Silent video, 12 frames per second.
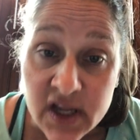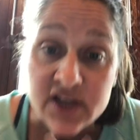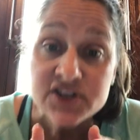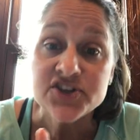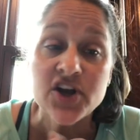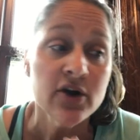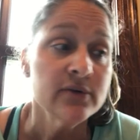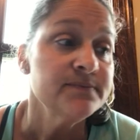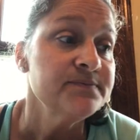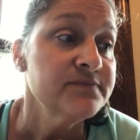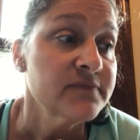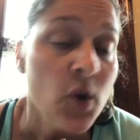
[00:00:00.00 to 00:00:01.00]
So,
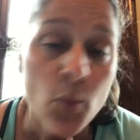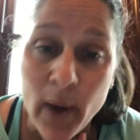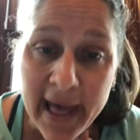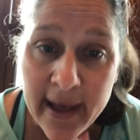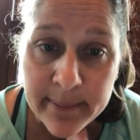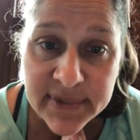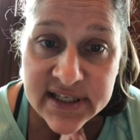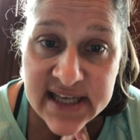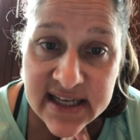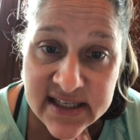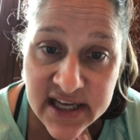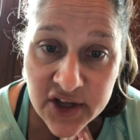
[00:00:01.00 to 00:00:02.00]
web, is
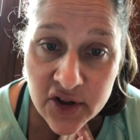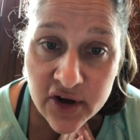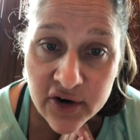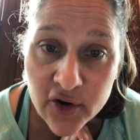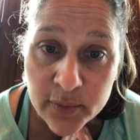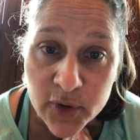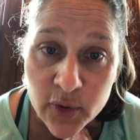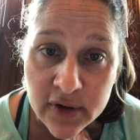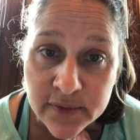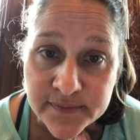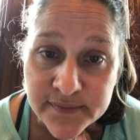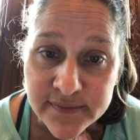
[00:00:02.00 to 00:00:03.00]
that singular or
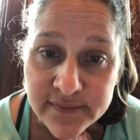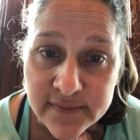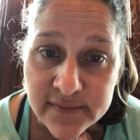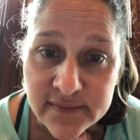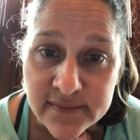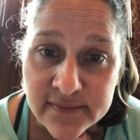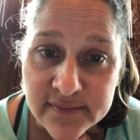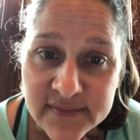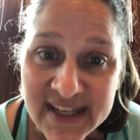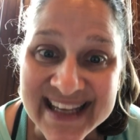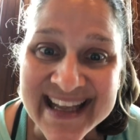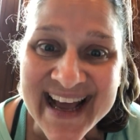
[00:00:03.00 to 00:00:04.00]
plural?
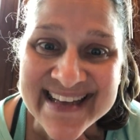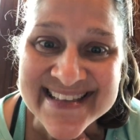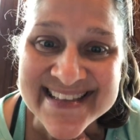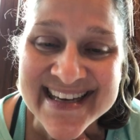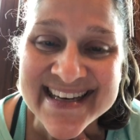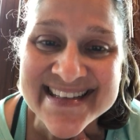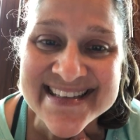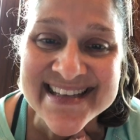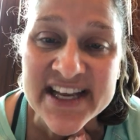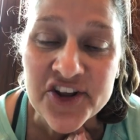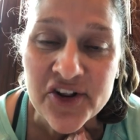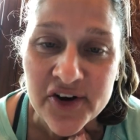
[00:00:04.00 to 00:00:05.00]
Yes, it is
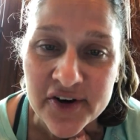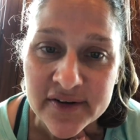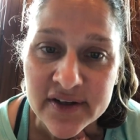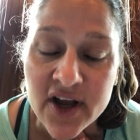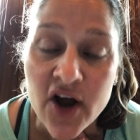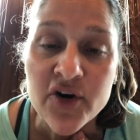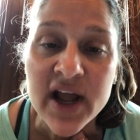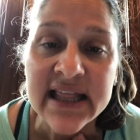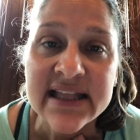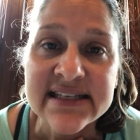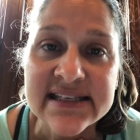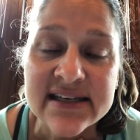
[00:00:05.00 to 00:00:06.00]
singular. Okay,
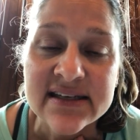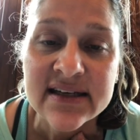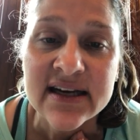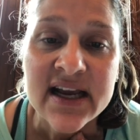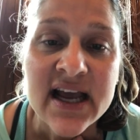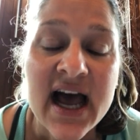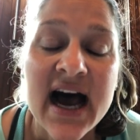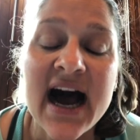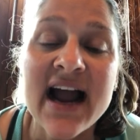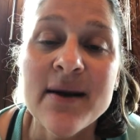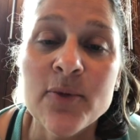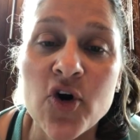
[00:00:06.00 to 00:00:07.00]
listen.
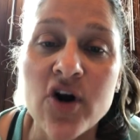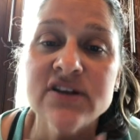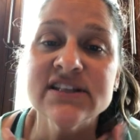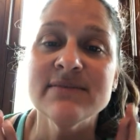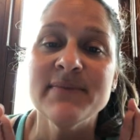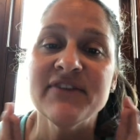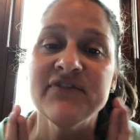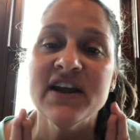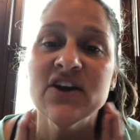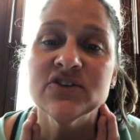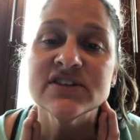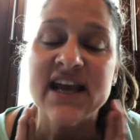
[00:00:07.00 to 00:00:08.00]
I am crossing my
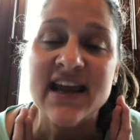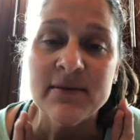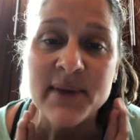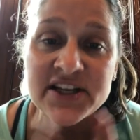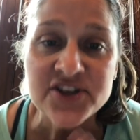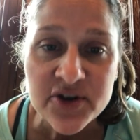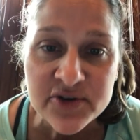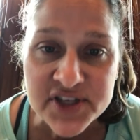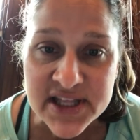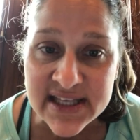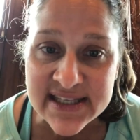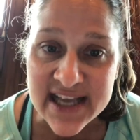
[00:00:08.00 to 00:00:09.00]
fingers and my toes
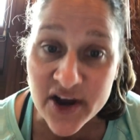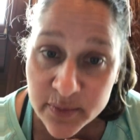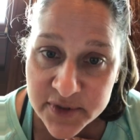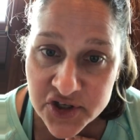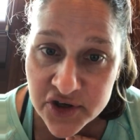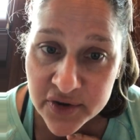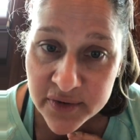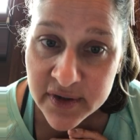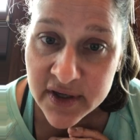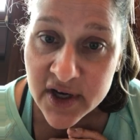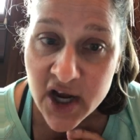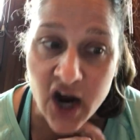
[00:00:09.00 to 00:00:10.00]
that this helps you.
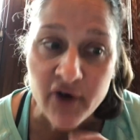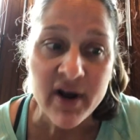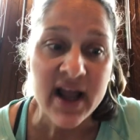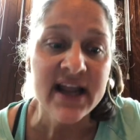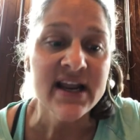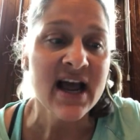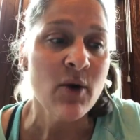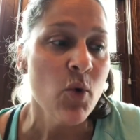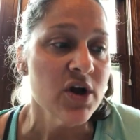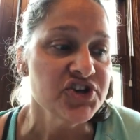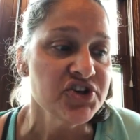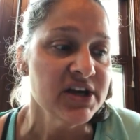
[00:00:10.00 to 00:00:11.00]
All right, I
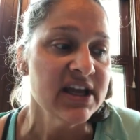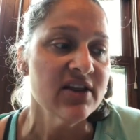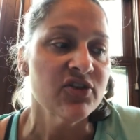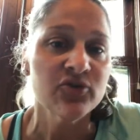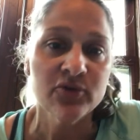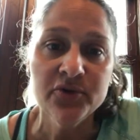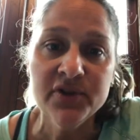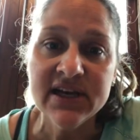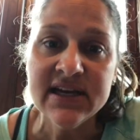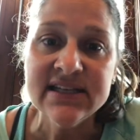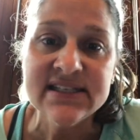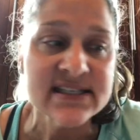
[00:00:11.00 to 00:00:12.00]
want you to get through
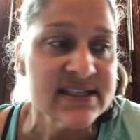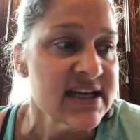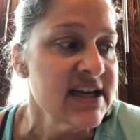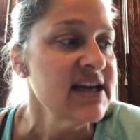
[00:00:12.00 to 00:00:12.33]
this.